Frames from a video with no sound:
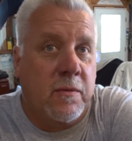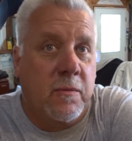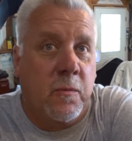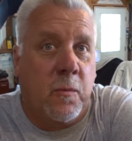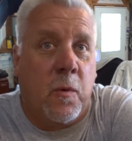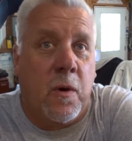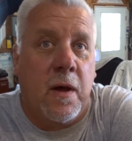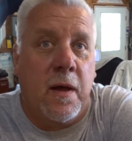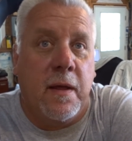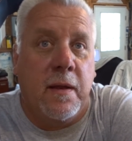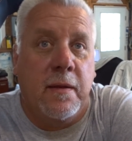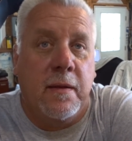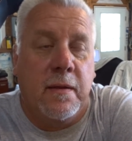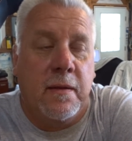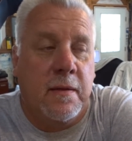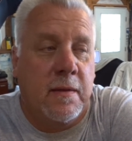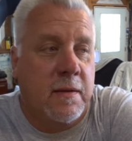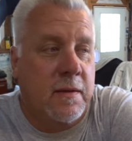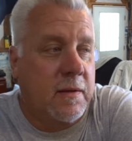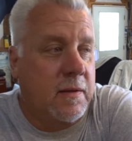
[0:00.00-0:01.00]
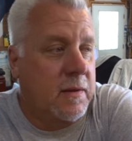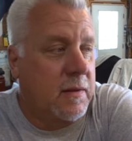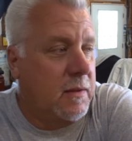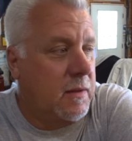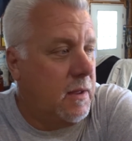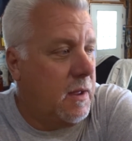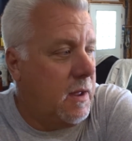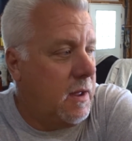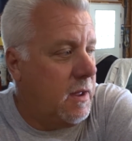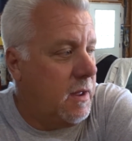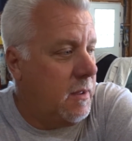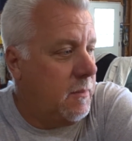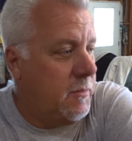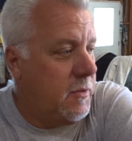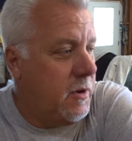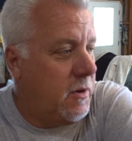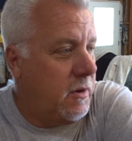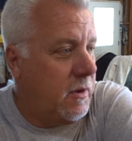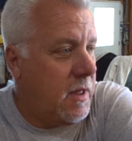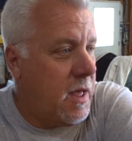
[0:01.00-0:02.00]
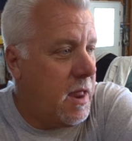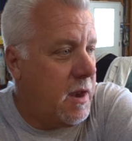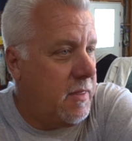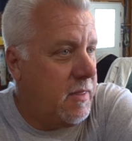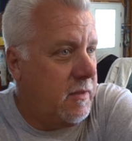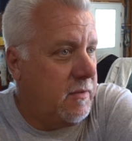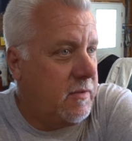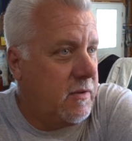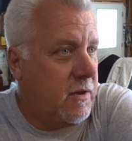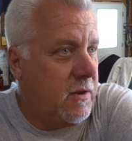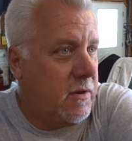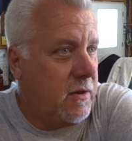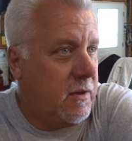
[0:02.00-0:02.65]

There are a lot of these